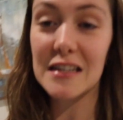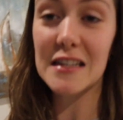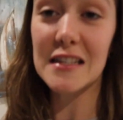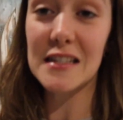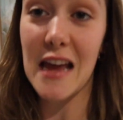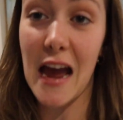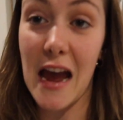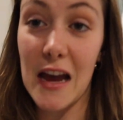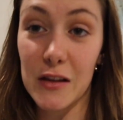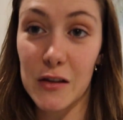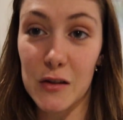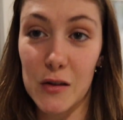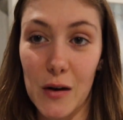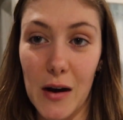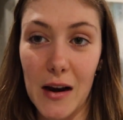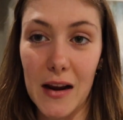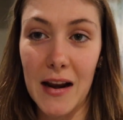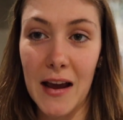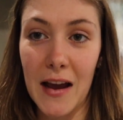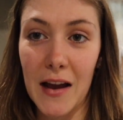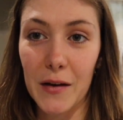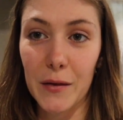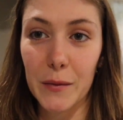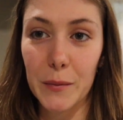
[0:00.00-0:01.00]
a disaster
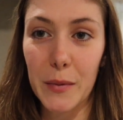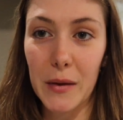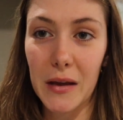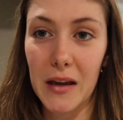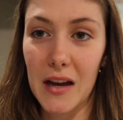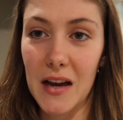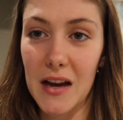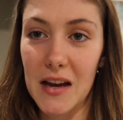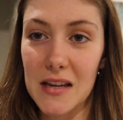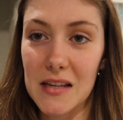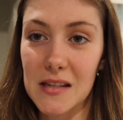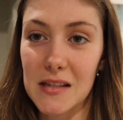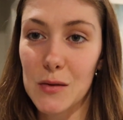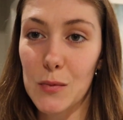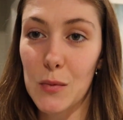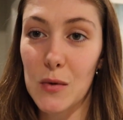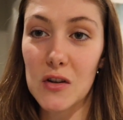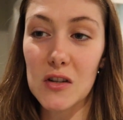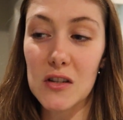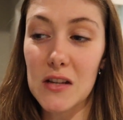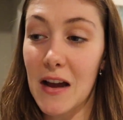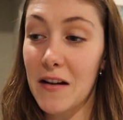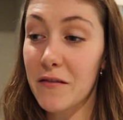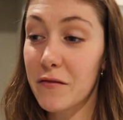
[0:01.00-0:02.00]
right now because
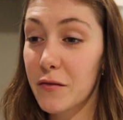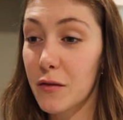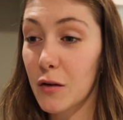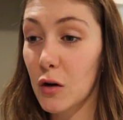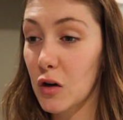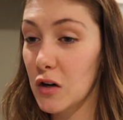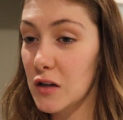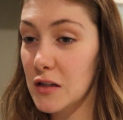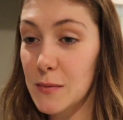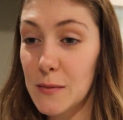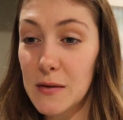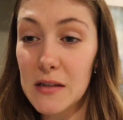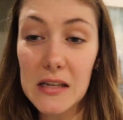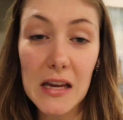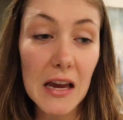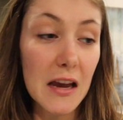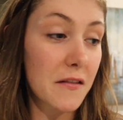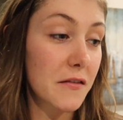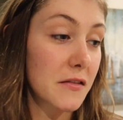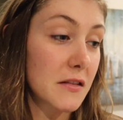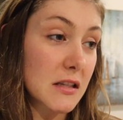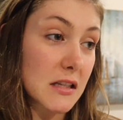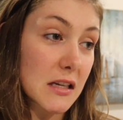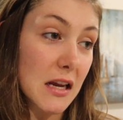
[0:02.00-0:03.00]
we just have Christmas
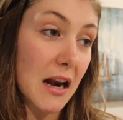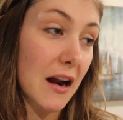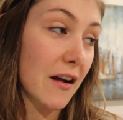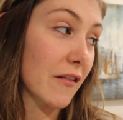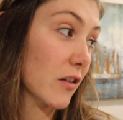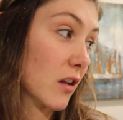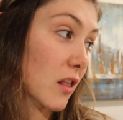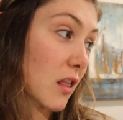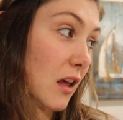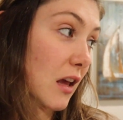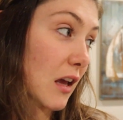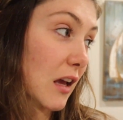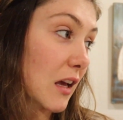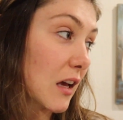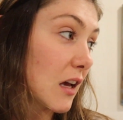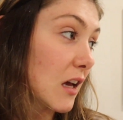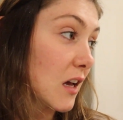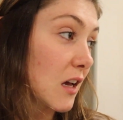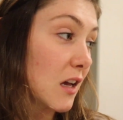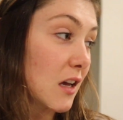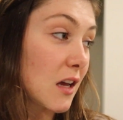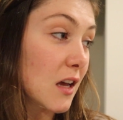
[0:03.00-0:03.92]
gifts and everything